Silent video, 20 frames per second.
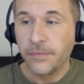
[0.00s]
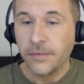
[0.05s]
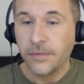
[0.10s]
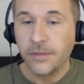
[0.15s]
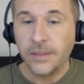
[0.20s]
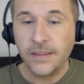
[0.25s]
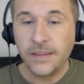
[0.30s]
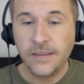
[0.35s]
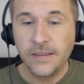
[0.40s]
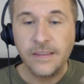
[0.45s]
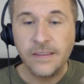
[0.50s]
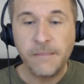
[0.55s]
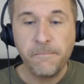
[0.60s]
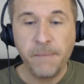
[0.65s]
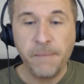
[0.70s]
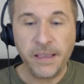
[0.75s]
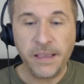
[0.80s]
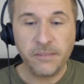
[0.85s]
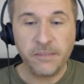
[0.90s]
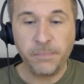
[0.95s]
This is the
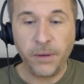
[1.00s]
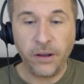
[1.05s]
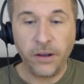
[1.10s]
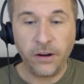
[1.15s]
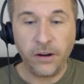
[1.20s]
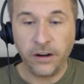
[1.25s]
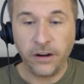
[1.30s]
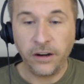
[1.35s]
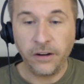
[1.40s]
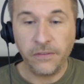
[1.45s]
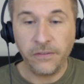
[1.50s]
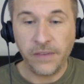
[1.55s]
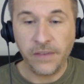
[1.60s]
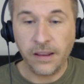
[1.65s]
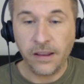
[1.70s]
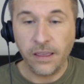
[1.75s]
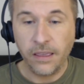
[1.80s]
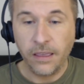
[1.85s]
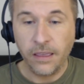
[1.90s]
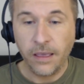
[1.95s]
best part of it,
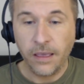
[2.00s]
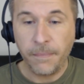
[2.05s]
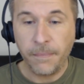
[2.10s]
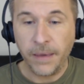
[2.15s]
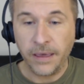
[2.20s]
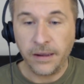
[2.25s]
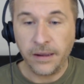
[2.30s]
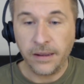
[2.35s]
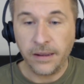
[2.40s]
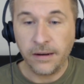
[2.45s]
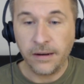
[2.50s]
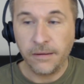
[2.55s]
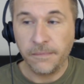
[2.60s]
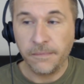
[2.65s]
about it.